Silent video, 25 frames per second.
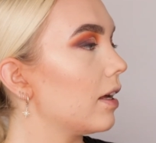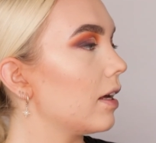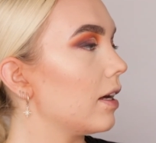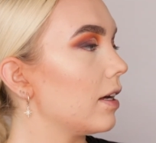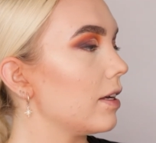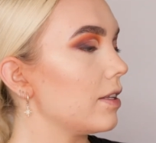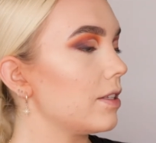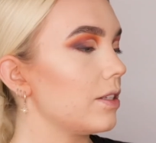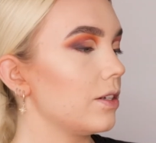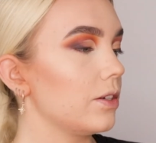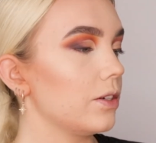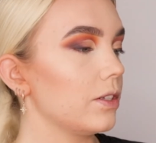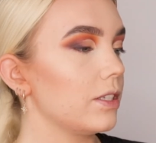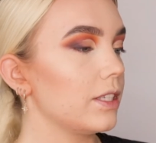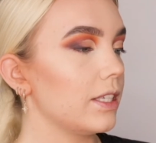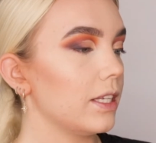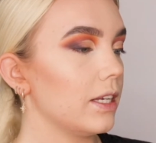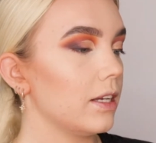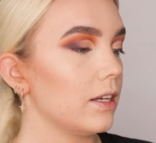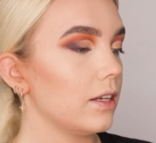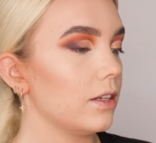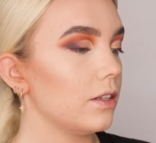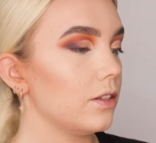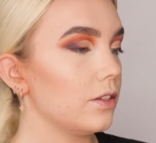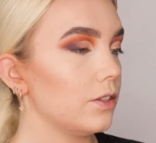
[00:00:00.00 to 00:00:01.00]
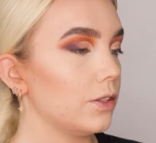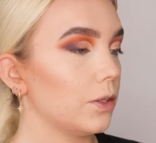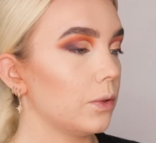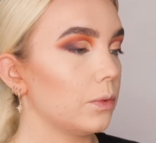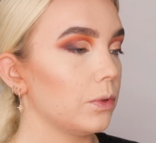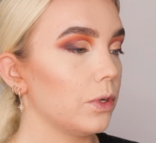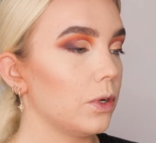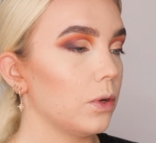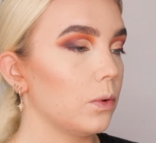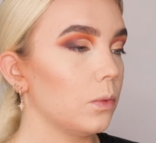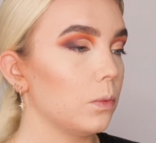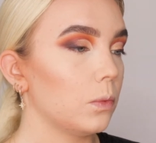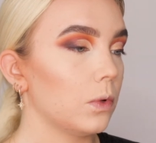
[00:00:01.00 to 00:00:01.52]
I seriously
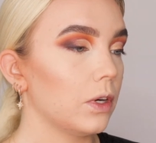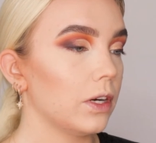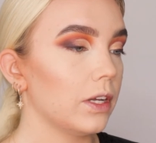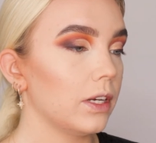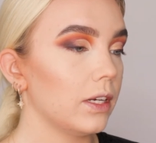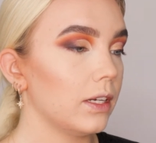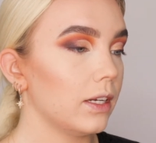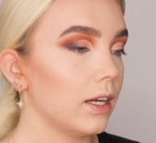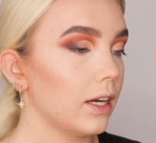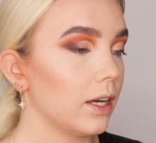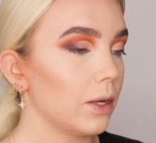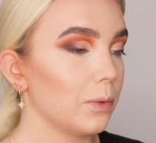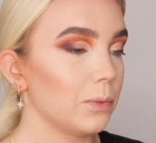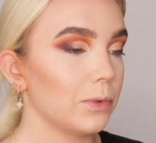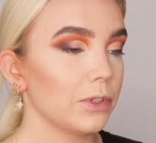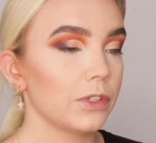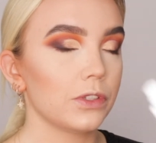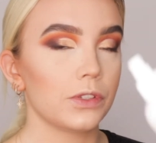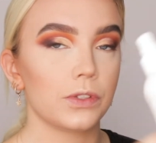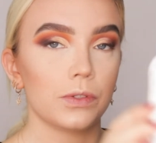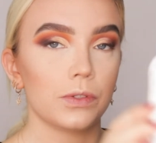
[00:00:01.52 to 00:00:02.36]
don't know what I would